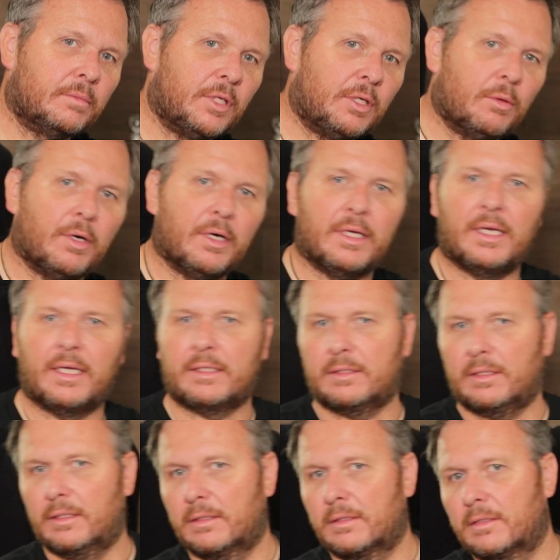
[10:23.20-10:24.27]
be quiet
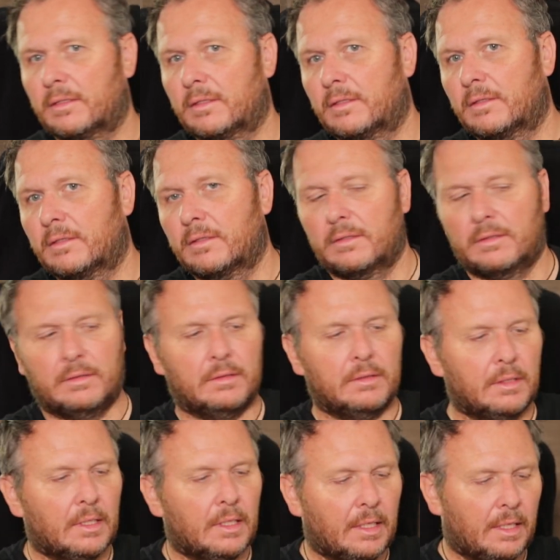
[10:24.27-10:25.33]
Alexa.
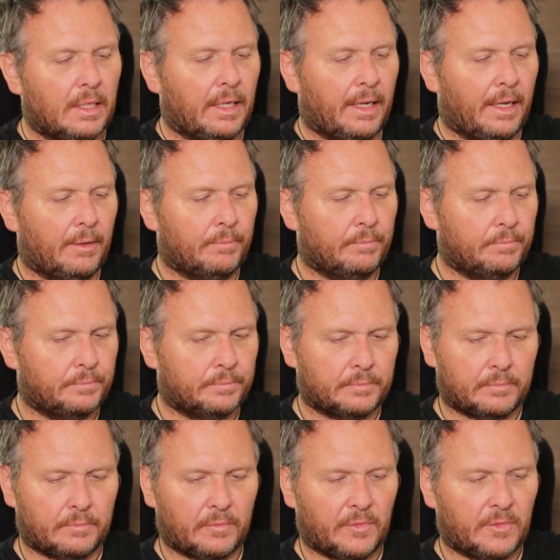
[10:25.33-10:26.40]
Um,
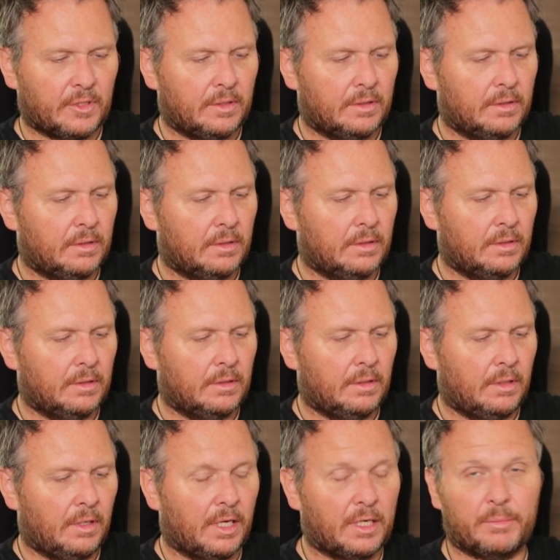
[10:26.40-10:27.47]

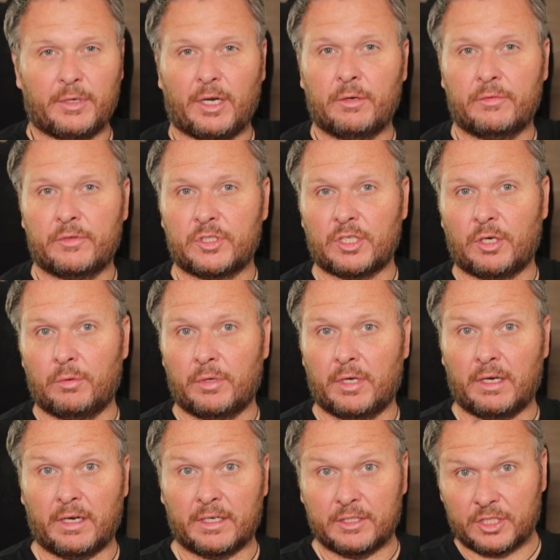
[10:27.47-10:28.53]
I can put it over the shoulder
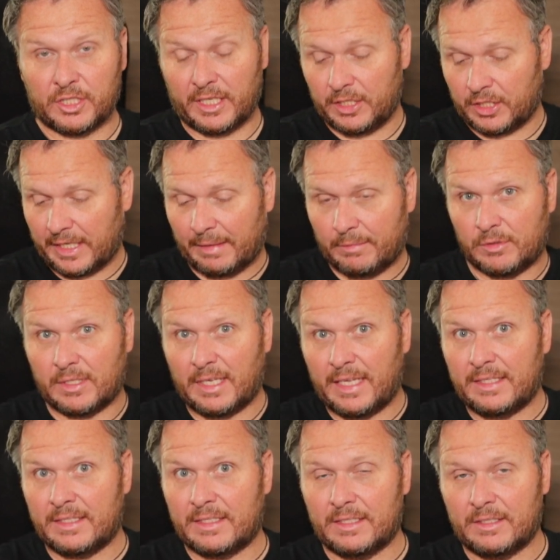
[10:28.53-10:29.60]
and I can change cameras and
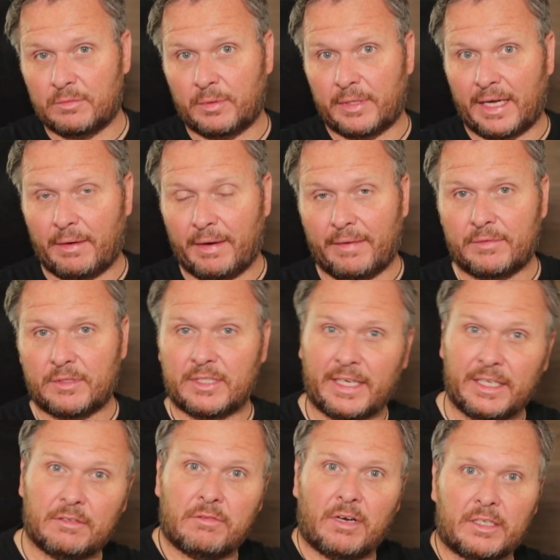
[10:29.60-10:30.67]
lenses without having to
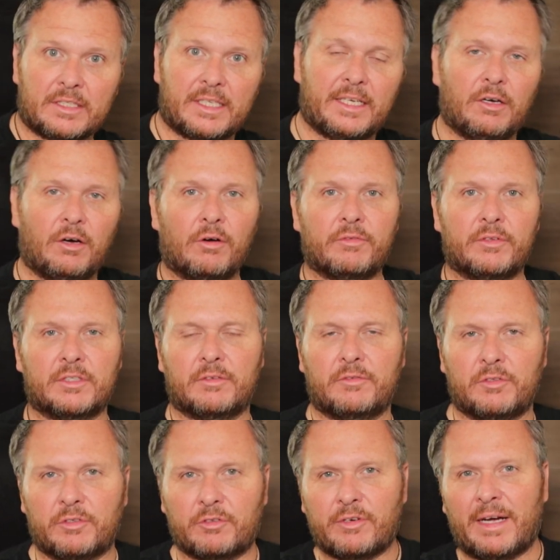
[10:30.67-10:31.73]
take a rucksack off. And so
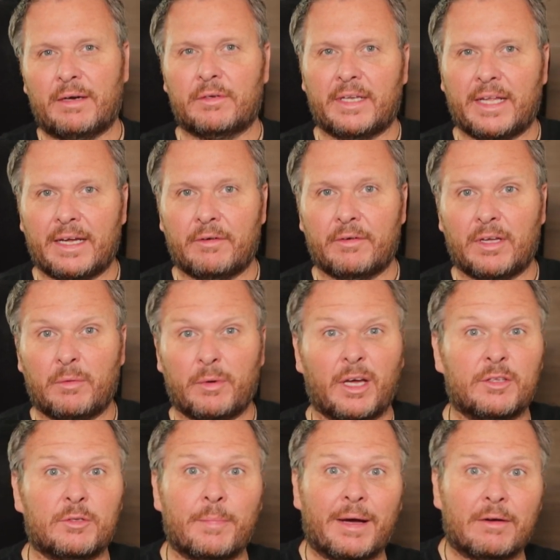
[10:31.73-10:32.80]
if you're in a crowded area, we're
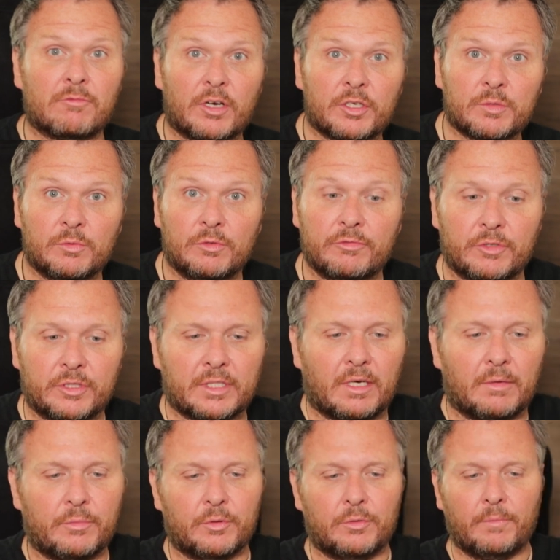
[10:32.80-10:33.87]
going to Mount Rushmore, for
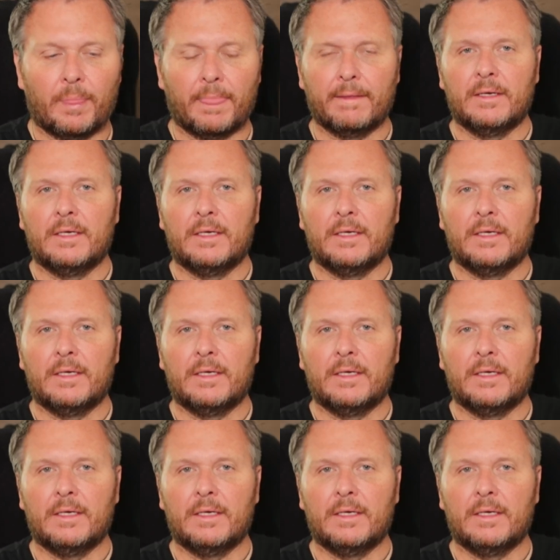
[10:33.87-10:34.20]
example,